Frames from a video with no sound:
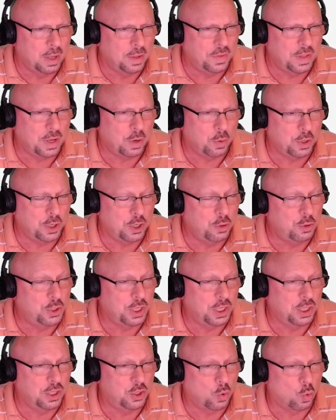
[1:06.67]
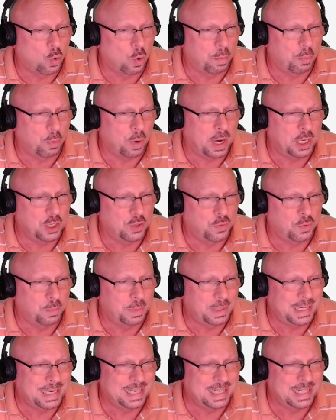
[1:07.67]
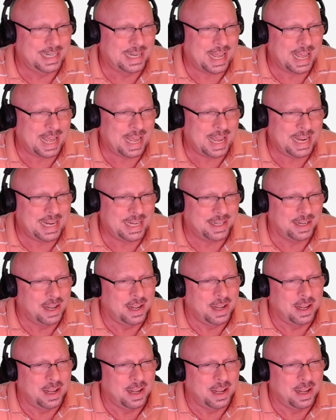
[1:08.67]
They're reducing the torp range from 10 to 8.